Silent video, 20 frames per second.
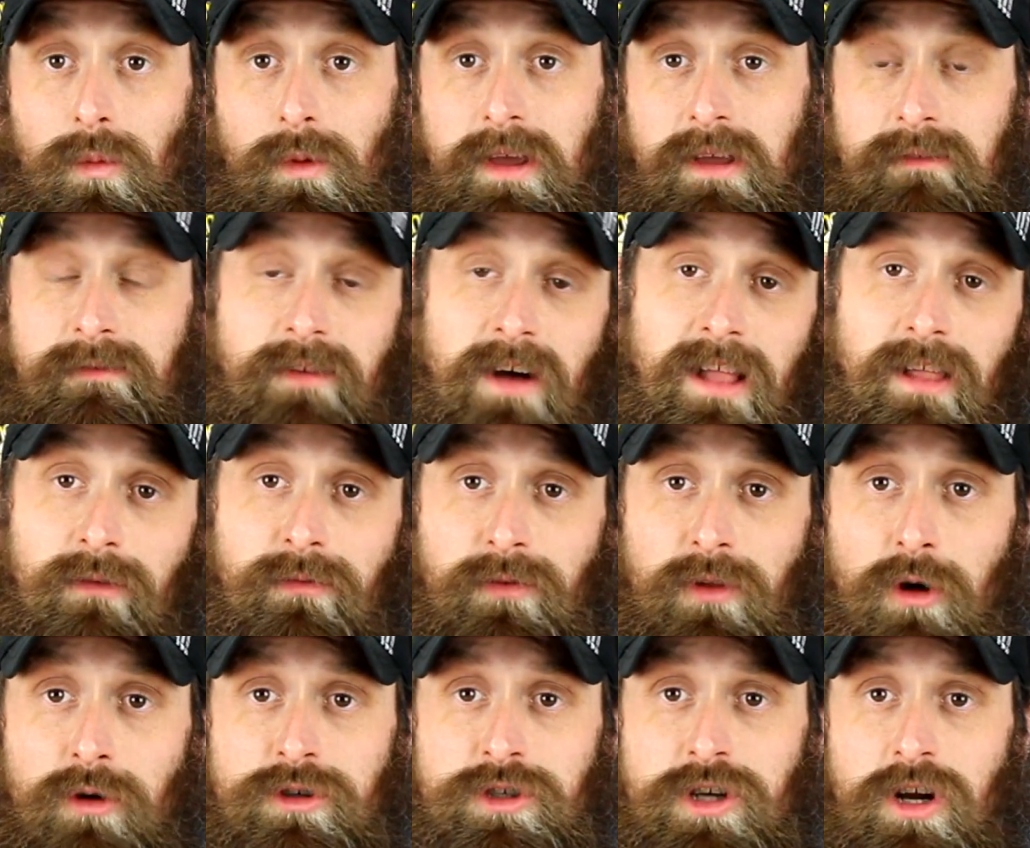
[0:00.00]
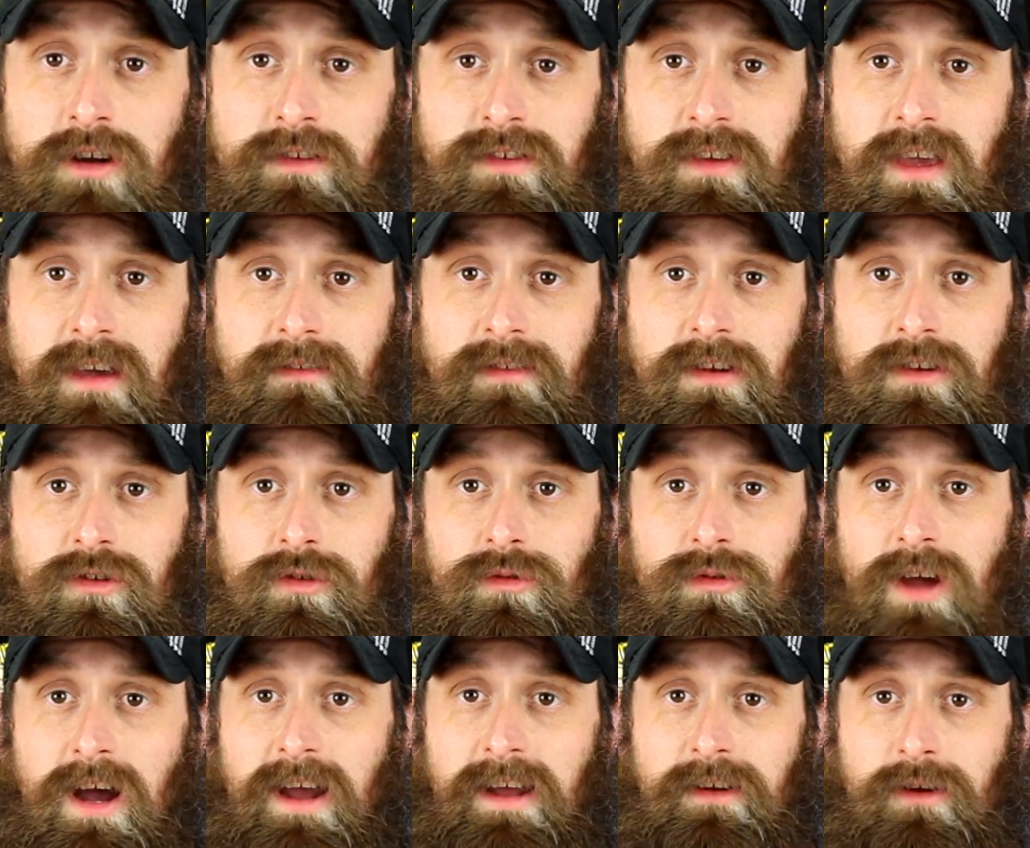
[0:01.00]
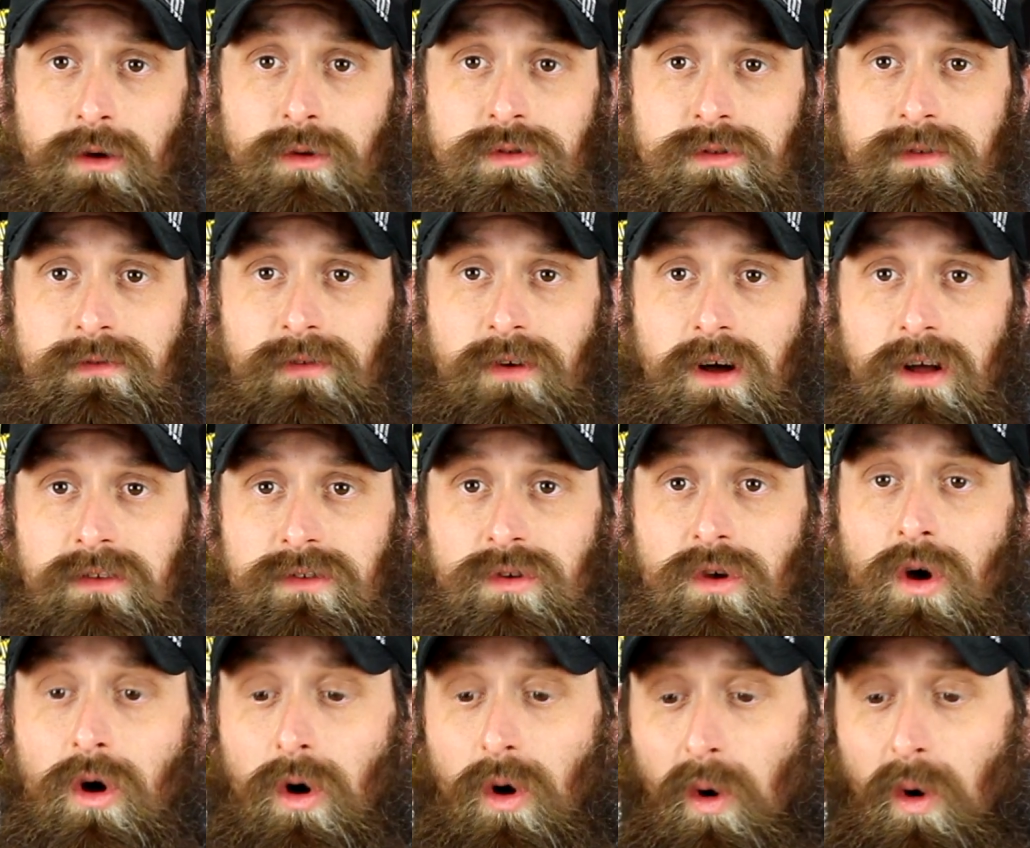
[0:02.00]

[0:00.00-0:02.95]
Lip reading: We can follow flow charts given to diagnose the faults,